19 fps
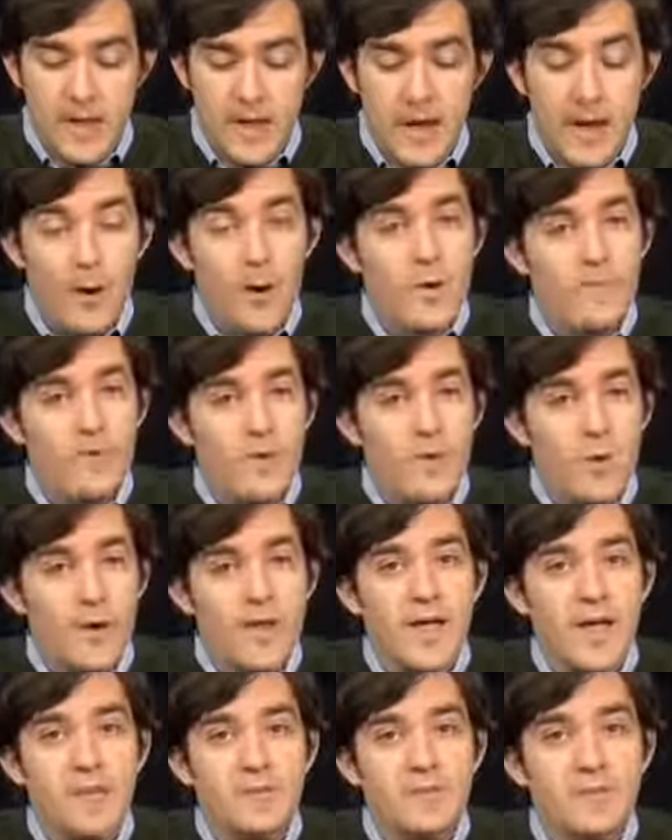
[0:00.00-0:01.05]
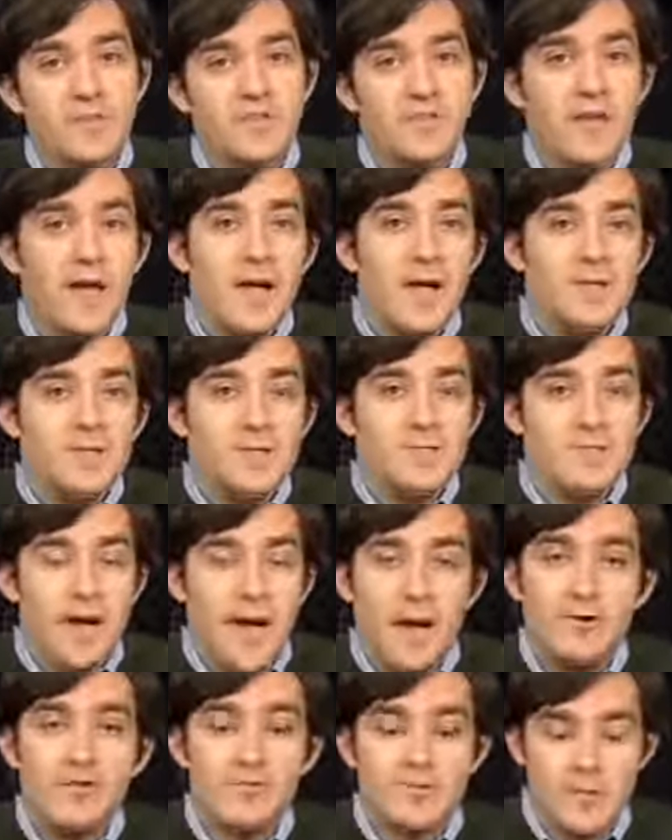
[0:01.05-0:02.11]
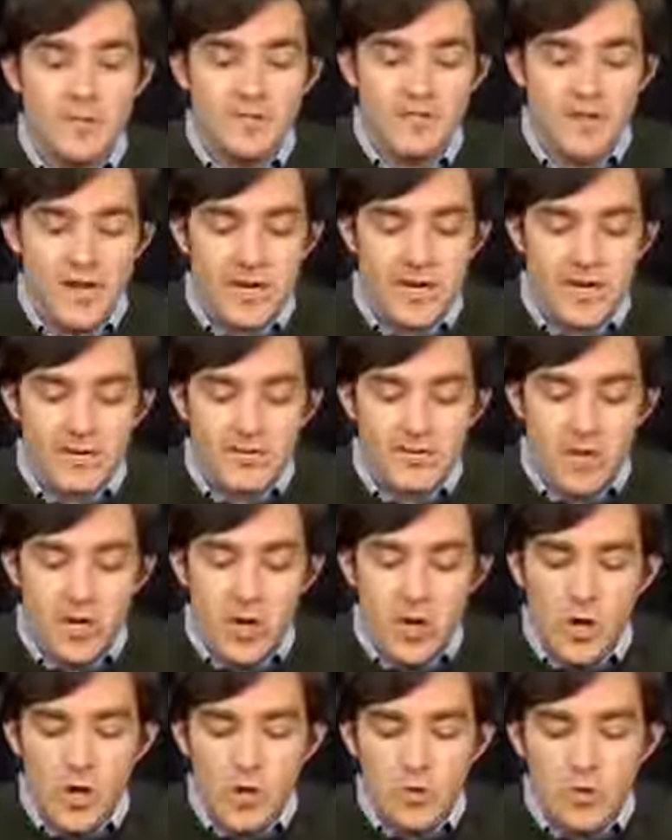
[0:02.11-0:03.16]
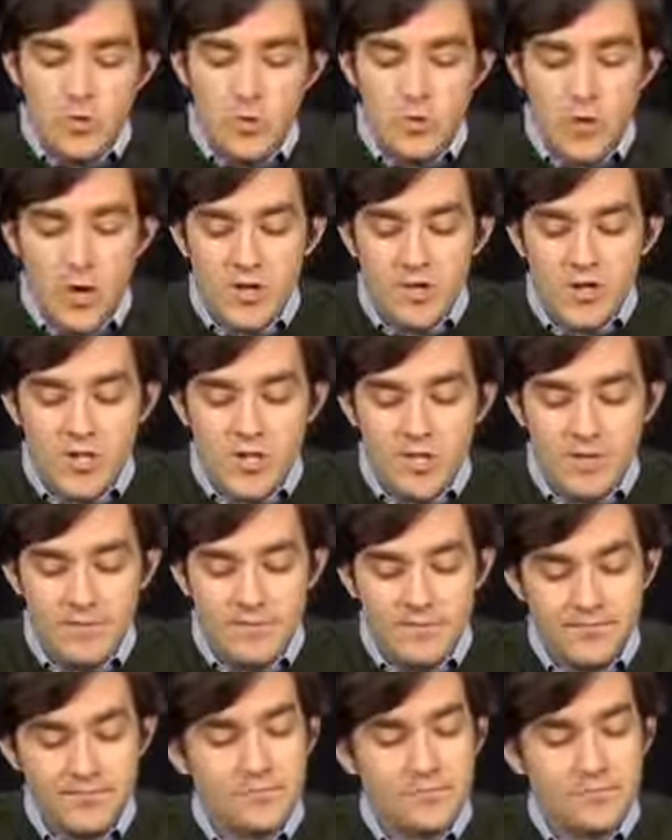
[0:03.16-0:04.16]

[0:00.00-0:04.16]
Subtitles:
However, when it came to the size of the House of Representatives, George Washington